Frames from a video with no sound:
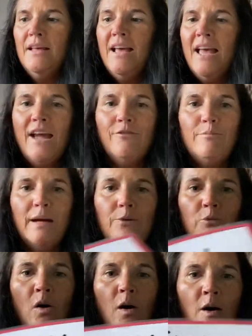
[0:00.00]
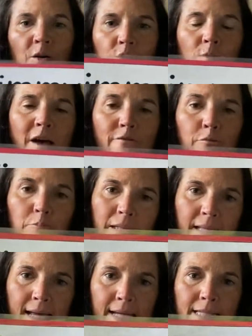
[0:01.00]
Everybody will also have a
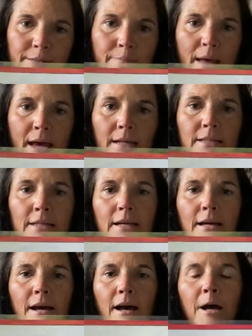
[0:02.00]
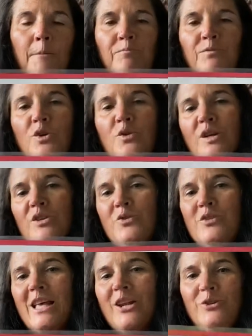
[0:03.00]
placemat. You can
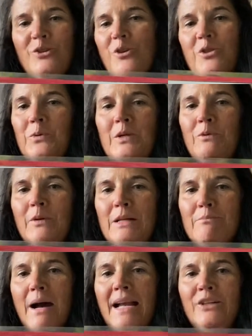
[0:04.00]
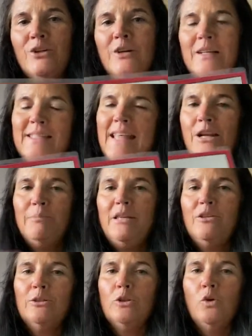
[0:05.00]
use that on your 3-ring binder because that'll be
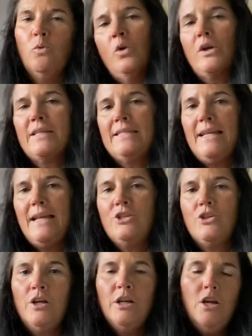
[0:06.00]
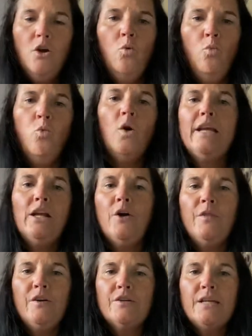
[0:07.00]
their little workstation working
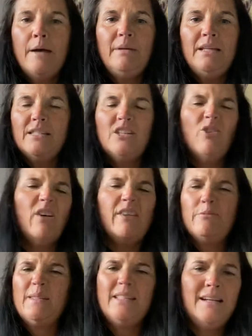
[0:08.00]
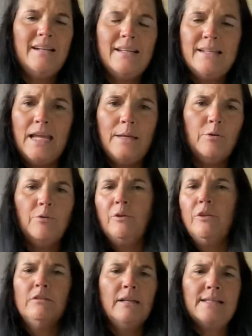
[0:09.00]
on their tummies. Don't have them sit at a table
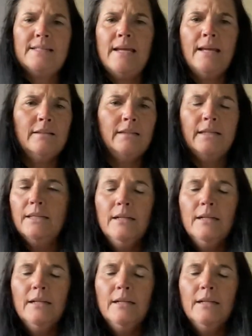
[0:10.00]
with their legs dangling.